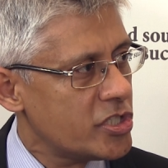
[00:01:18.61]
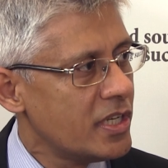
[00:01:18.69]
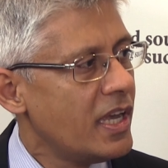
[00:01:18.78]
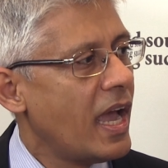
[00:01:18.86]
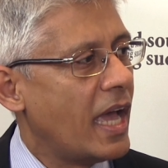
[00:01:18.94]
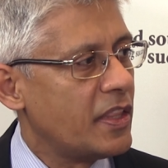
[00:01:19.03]

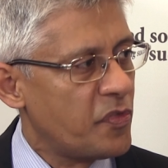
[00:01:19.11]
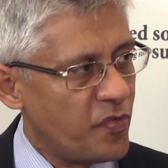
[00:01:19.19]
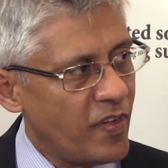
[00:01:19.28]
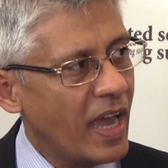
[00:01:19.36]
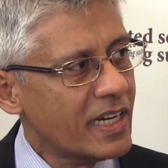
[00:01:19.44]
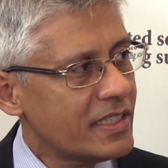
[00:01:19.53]
Mm-hmm. And the
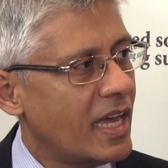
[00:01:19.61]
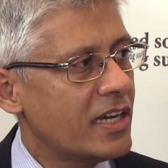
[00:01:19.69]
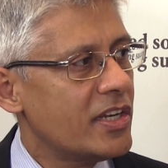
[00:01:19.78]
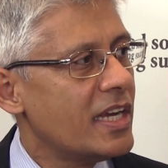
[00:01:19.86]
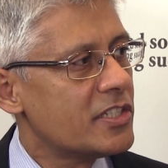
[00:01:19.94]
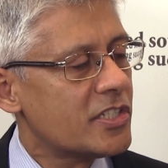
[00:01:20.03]
fact
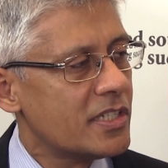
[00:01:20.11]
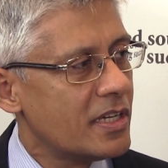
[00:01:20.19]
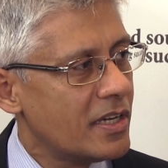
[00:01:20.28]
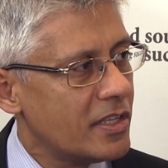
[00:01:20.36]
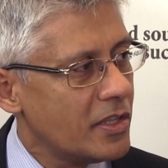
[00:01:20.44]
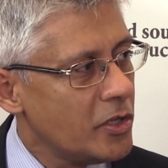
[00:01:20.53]
that it's
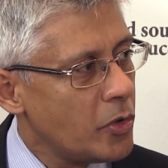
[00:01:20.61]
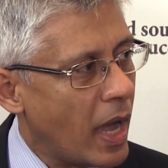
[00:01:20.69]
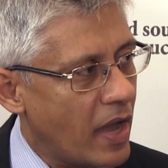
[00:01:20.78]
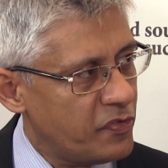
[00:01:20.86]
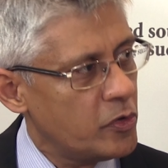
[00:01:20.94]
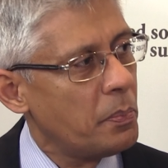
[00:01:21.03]
you
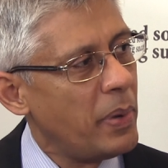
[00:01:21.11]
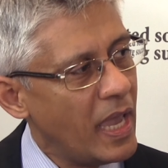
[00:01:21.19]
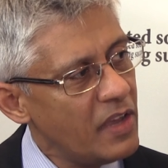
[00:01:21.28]
have to